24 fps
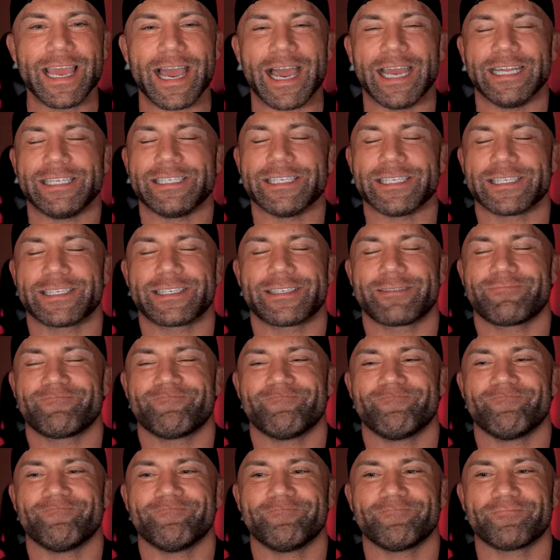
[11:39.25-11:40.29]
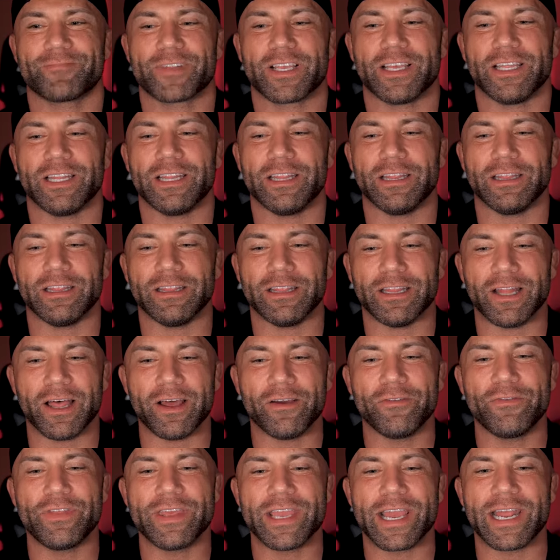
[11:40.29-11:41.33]
I just
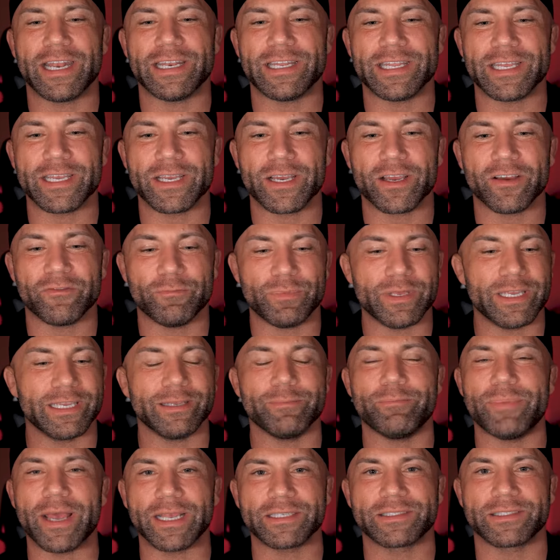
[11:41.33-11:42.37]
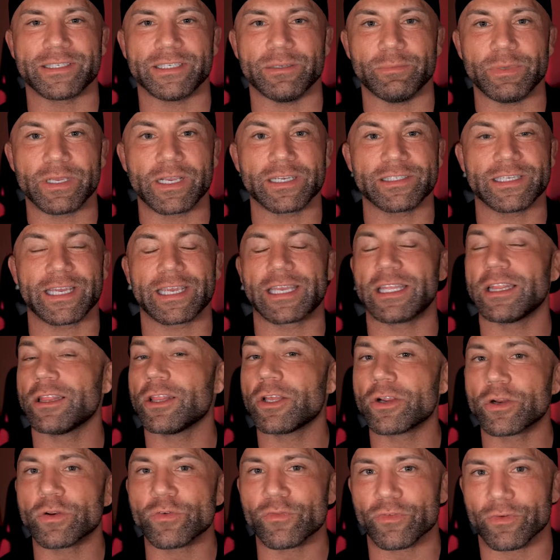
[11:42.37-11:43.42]
love the idea of being bested because I can
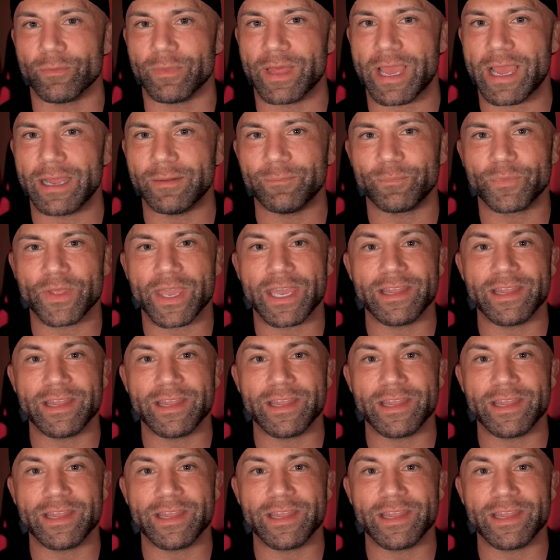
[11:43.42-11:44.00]
learn from that.